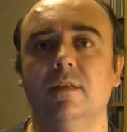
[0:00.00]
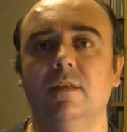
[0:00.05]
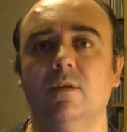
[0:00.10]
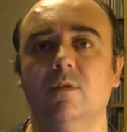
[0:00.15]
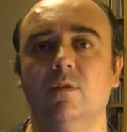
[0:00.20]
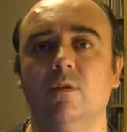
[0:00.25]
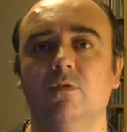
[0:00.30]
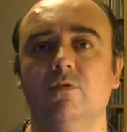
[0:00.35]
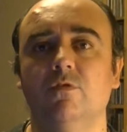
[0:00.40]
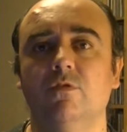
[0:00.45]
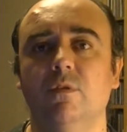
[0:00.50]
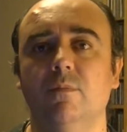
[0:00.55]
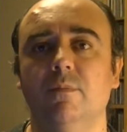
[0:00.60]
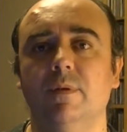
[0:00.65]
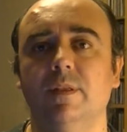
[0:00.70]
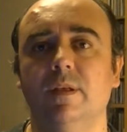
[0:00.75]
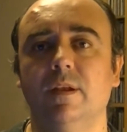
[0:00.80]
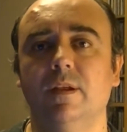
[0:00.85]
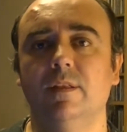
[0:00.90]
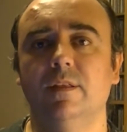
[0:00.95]
close
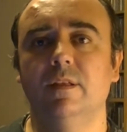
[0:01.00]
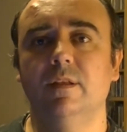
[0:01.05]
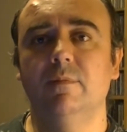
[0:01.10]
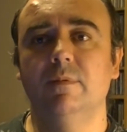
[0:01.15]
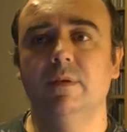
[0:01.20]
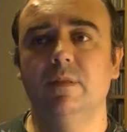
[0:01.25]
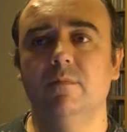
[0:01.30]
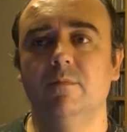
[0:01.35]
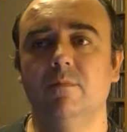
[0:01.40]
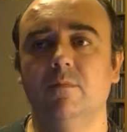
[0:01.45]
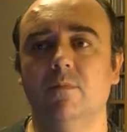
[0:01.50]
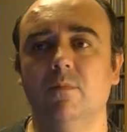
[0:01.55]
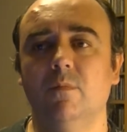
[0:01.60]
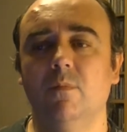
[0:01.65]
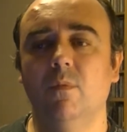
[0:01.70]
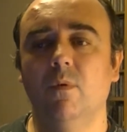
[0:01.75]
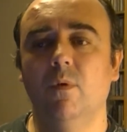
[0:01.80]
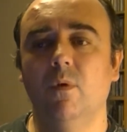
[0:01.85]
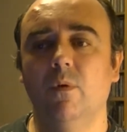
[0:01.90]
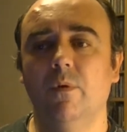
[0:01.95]
combat a little bit
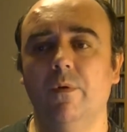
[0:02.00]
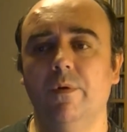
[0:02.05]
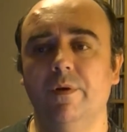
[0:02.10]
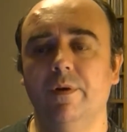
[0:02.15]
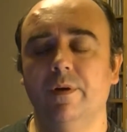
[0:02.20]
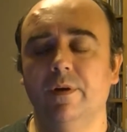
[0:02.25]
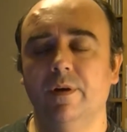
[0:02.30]
more